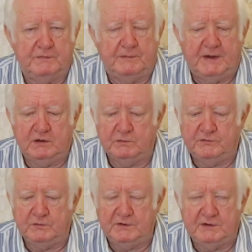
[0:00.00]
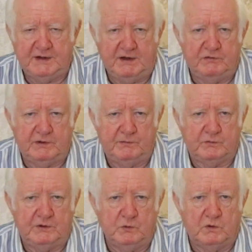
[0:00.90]
They may come to you in your daydreams
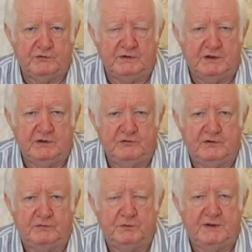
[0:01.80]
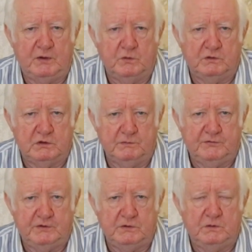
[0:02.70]
when you're washing the dishes, but they will come
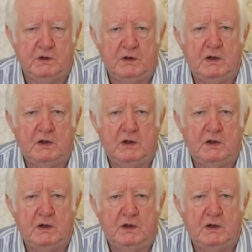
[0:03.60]
to you